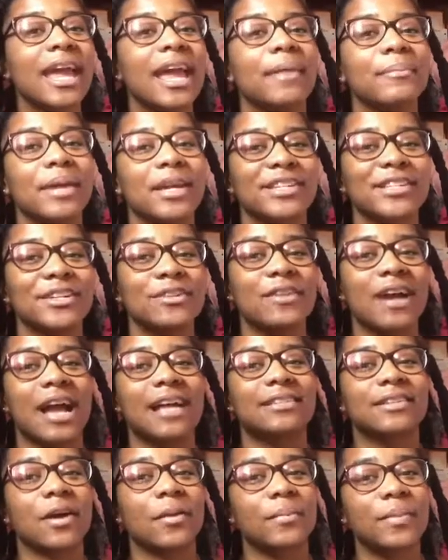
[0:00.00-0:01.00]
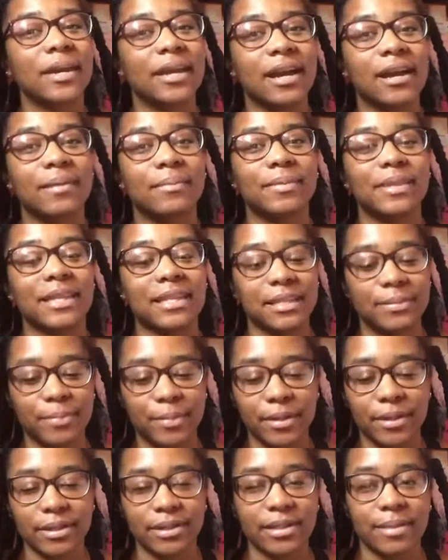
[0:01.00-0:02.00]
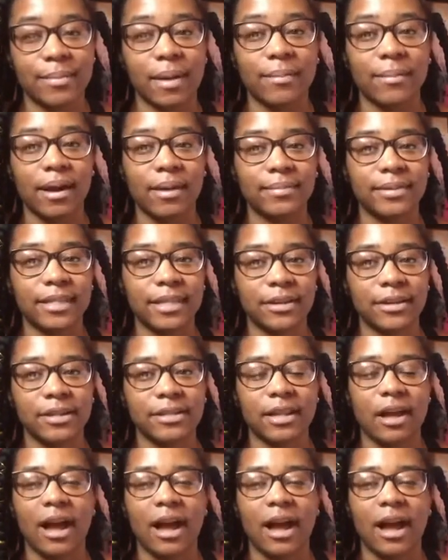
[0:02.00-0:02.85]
And make sure you guys go pick up these books in my mom's series.